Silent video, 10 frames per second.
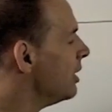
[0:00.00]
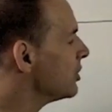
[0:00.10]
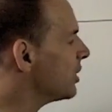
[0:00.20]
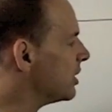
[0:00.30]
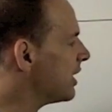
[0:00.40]

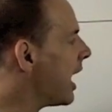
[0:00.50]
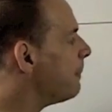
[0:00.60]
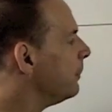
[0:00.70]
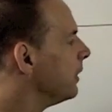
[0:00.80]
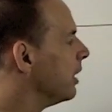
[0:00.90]
such
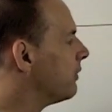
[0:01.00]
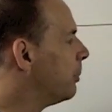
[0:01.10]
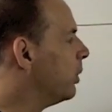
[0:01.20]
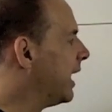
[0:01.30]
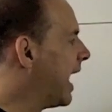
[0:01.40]
that if I
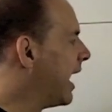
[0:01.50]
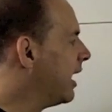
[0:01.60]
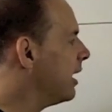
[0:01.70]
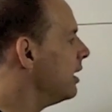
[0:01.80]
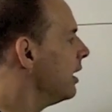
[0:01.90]
put A
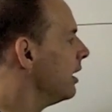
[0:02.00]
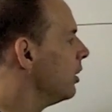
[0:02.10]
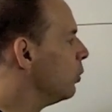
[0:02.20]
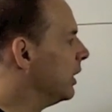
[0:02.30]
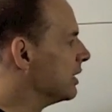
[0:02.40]
in,
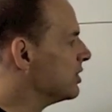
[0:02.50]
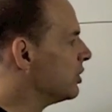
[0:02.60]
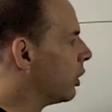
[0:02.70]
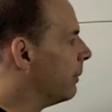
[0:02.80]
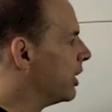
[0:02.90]
we get the
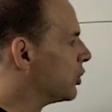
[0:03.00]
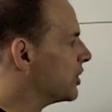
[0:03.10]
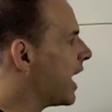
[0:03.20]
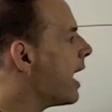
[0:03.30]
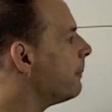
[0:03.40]
zero
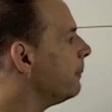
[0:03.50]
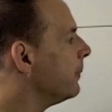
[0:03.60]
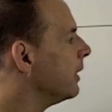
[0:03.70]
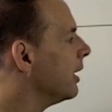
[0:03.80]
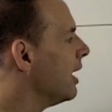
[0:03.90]
matrix out,
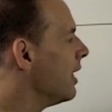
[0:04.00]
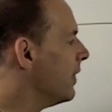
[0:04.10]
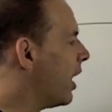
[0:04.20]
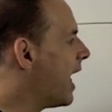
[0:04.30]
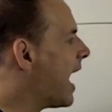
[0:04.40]

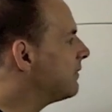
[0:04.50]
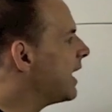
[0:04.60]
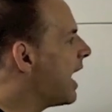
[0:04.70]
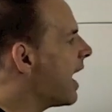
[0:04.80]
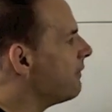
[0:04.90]
then I'll have to
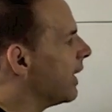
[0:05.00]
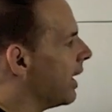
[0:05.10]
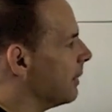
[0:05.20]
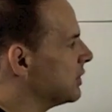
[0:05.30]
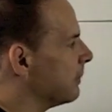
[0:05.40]
have that
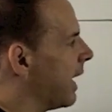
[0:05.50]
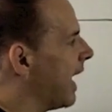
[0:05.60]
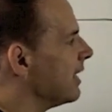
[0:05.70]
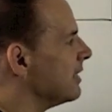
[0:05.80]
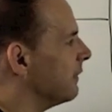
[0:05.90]
M sub
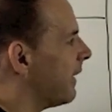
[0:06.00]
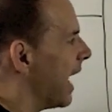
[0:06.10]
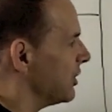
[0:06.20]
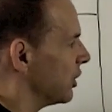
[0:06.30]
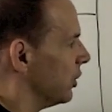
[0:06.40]
A
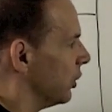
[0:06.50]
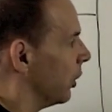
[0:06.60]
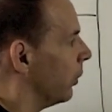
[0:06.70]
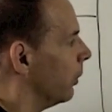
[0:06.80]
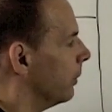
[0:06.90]
divides
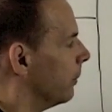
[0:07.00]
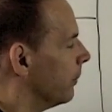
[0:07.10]
Q.